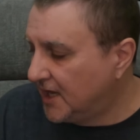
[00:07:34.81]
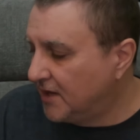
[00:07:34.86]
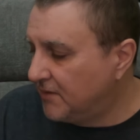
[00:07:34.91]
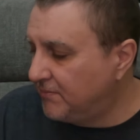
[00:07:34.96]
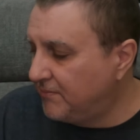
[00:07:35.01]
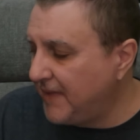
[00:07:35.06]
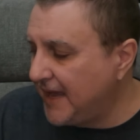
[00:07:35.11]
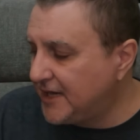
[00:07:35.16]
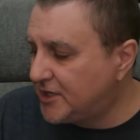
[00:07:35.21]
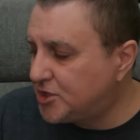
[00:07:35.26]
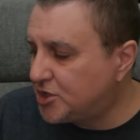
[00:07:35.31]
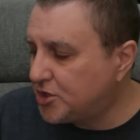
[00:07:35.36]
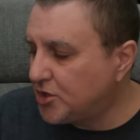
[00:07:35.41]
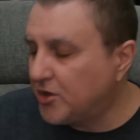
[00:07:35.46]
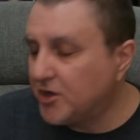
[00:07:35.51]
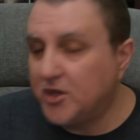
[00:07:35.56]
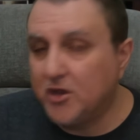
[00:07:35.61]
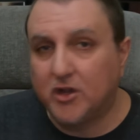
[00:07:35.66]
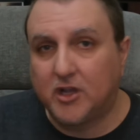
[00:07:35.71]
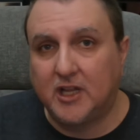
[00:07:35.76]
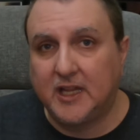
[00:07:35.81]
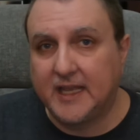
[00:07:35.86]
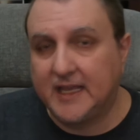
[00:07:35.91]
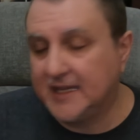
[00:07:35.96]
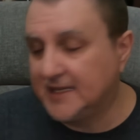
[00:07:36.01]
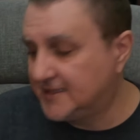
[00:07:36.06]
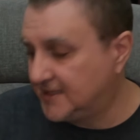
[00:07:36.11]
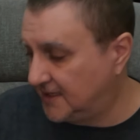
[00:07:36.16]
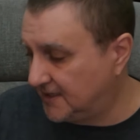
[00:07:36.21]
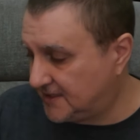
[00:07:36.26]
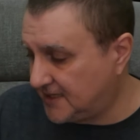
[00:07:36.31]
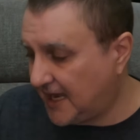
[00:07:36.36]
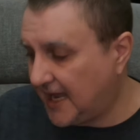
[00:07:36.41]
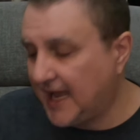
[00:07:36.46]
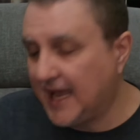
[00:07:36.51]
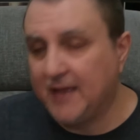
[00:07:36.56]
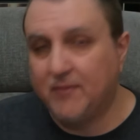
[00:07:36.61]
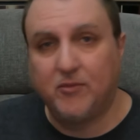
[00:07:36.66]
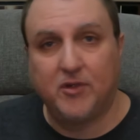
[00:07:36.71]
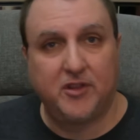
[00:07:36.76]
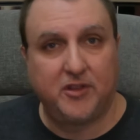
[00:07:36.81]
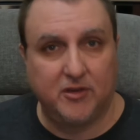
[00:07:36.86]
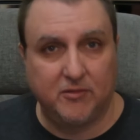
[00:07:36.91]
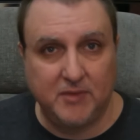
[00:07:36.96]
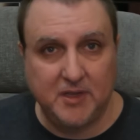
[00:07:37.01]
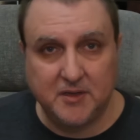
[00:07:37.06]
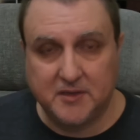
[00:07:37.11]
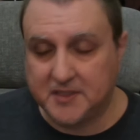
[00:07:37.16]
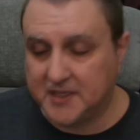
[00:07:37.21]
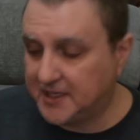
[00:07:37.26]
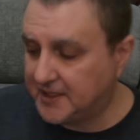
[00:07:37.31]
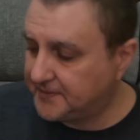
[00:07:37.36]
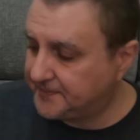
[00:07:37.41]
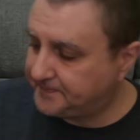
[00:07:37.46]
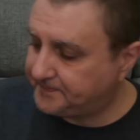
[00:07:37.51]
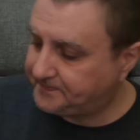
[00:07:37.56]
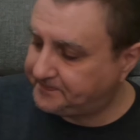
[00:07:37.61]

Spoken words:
Make sure your click is in time with your music.